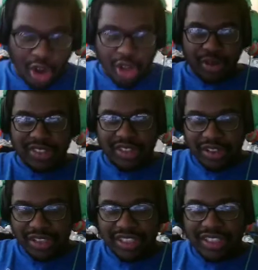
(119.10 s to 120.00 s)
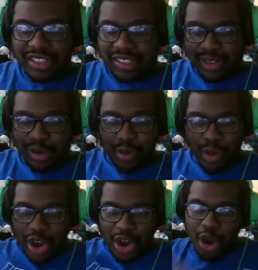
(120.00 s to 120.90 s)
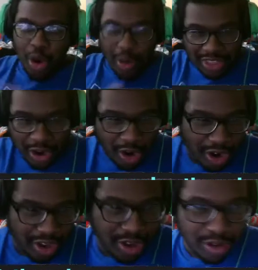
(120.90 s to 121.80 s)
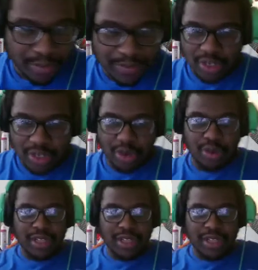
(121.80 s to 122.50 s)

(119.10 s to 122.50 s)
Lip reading: is good, so we're gonna go with the audio. So